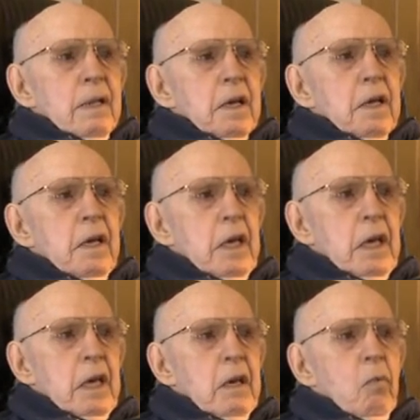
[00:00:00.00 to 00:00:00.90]
the
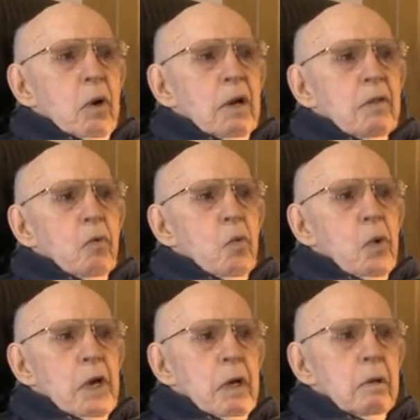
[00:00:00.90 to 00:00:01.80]
key, one of the
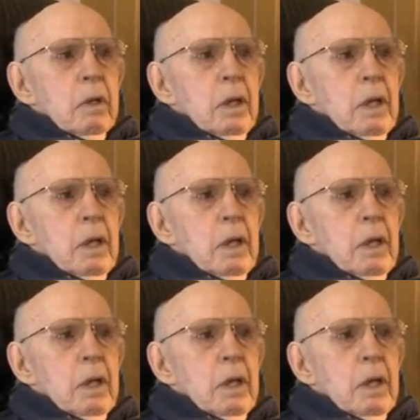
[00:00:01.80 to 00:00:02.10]
real